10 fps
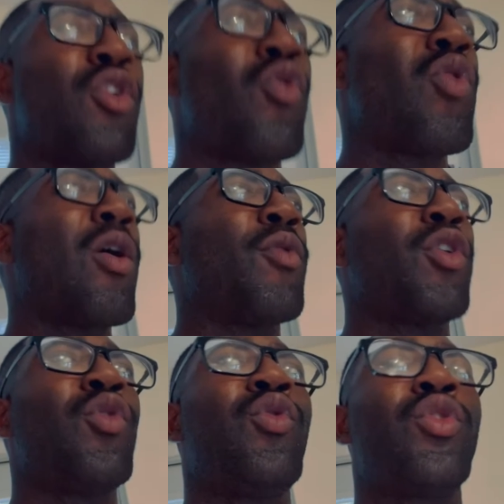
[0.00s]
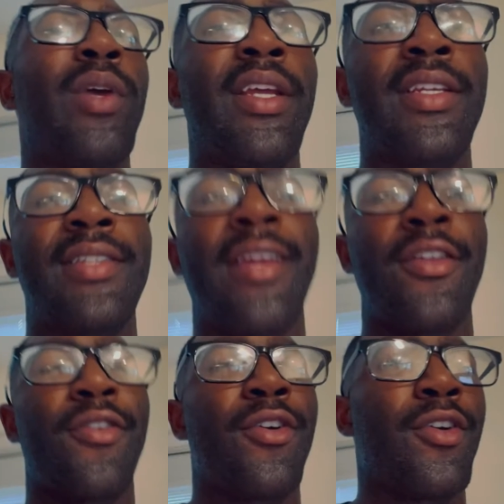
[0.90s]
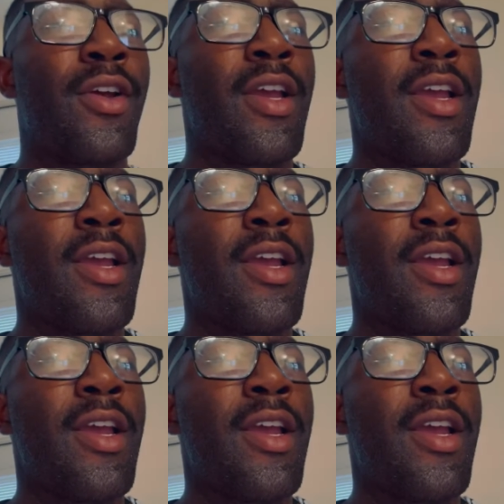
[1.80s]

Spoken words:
Oh, I wanna lose weight, this, that, and the third.